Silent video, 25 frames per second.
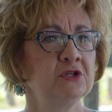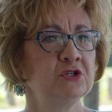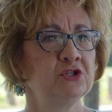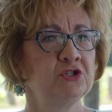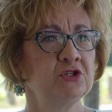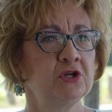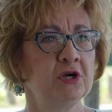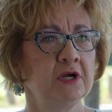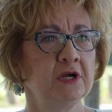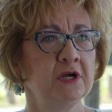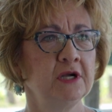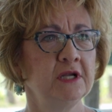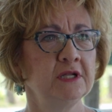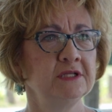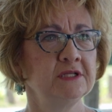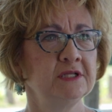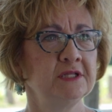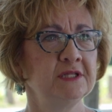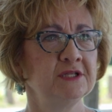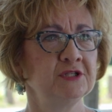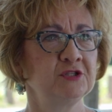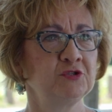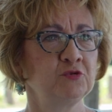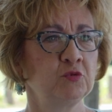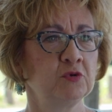started into
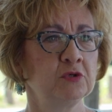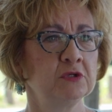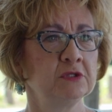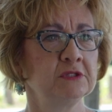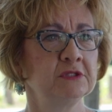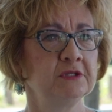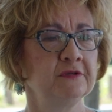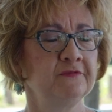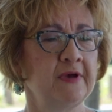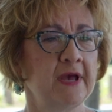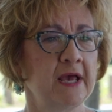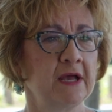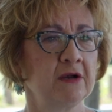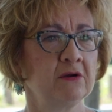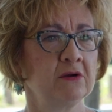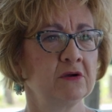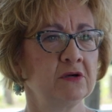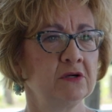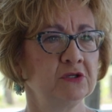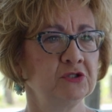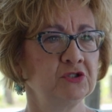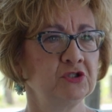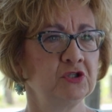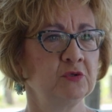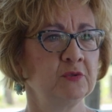this world of
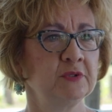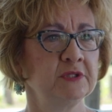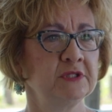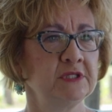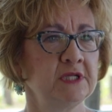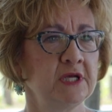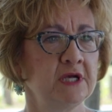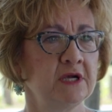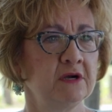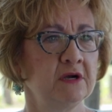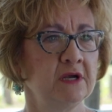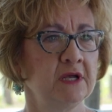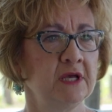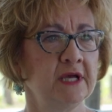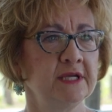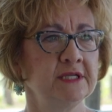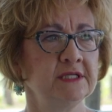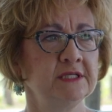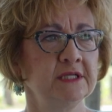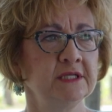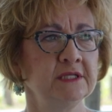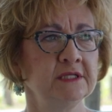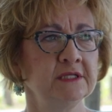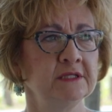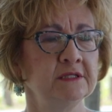agriculture with Terry. I
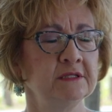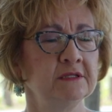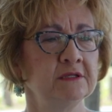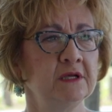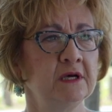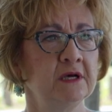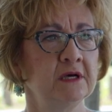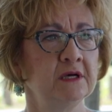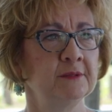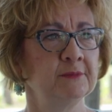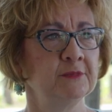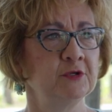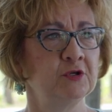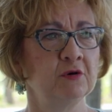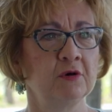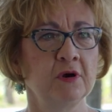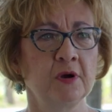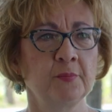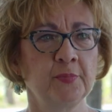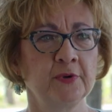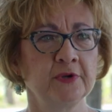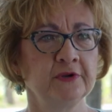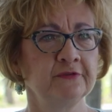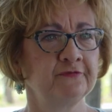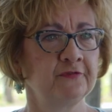didn't grow
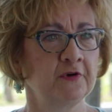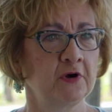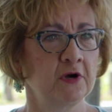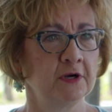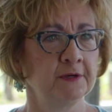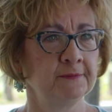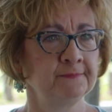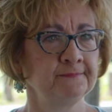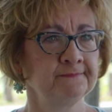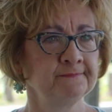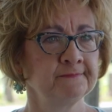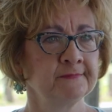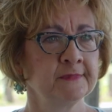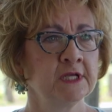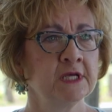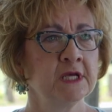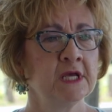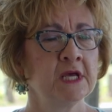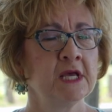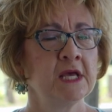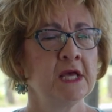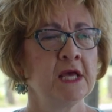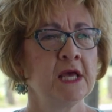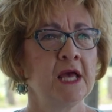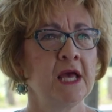up on a farm,
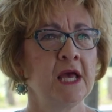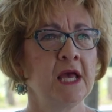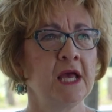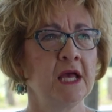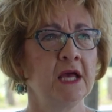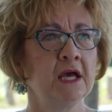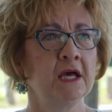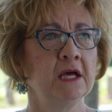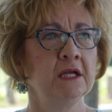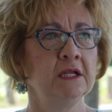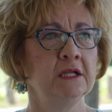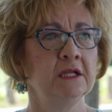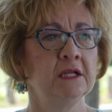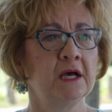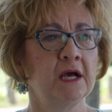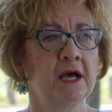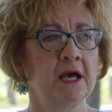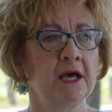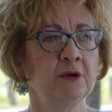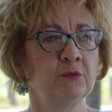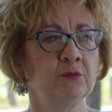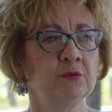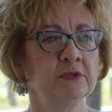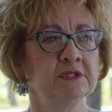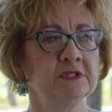and
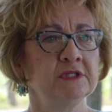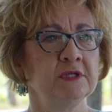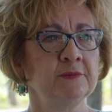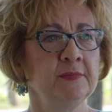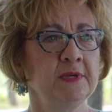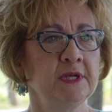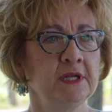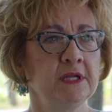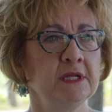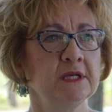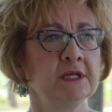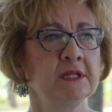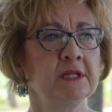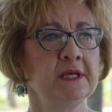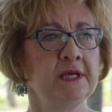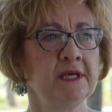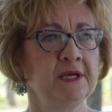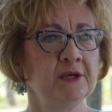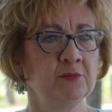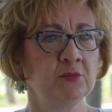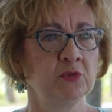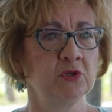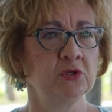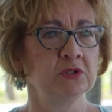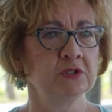I was immediately
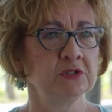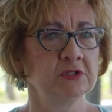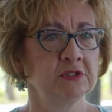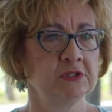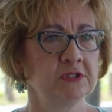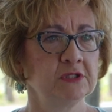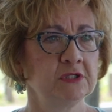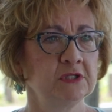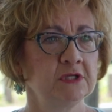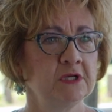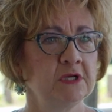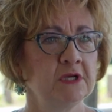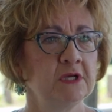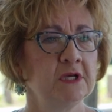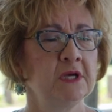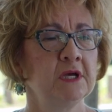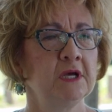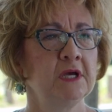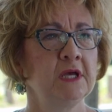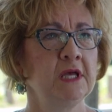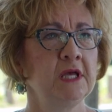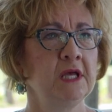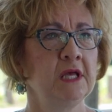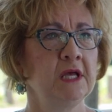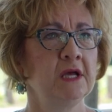immersed
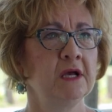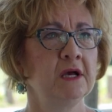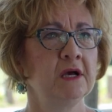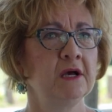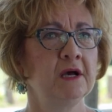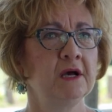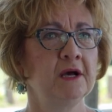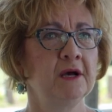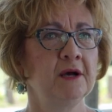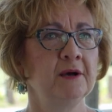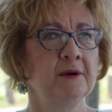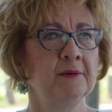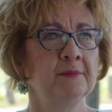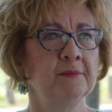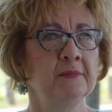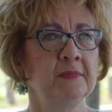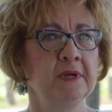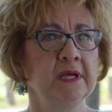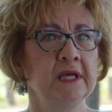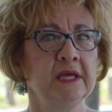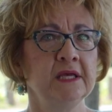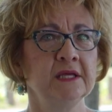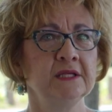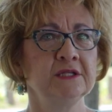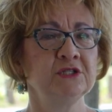
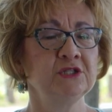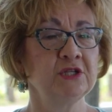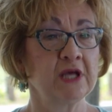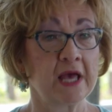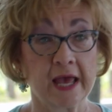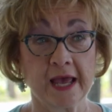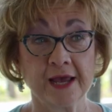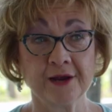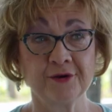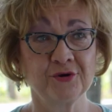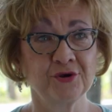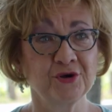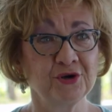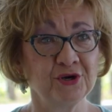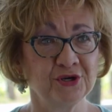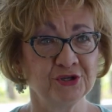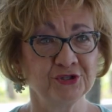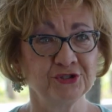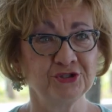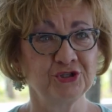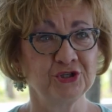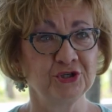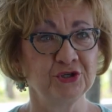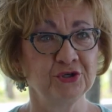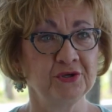into
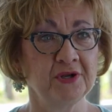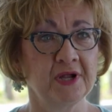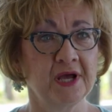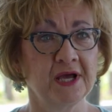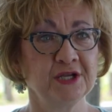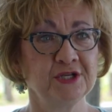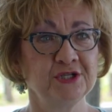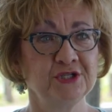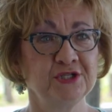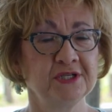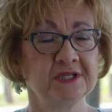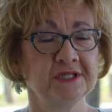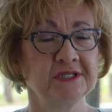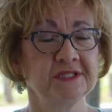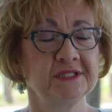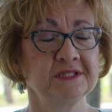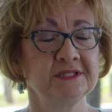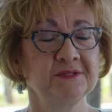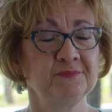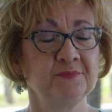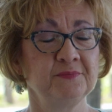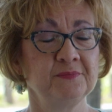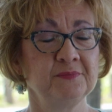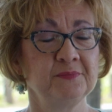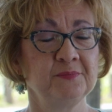agriculture, not just
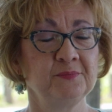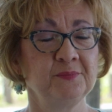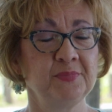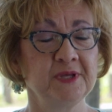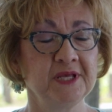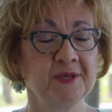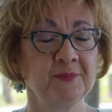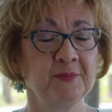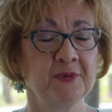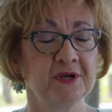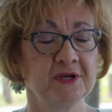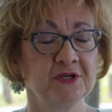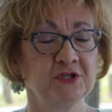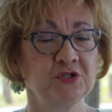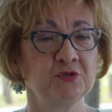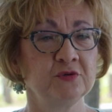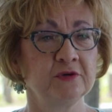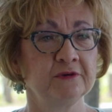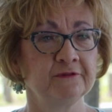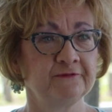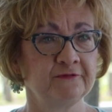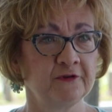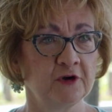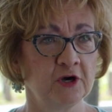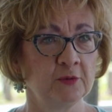being married to
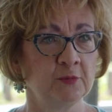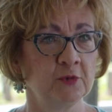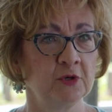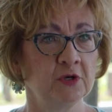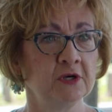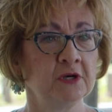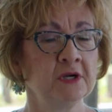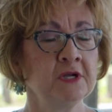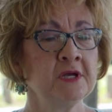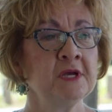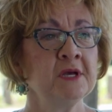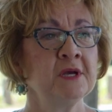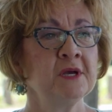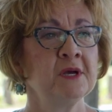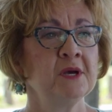a farmer,